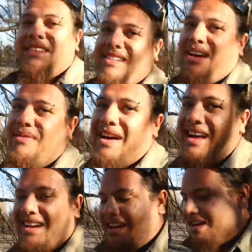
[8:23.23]
stuff
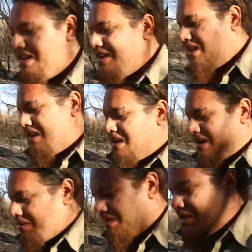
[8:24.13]
out here,
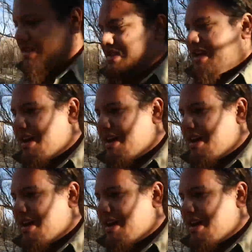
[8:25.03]
which is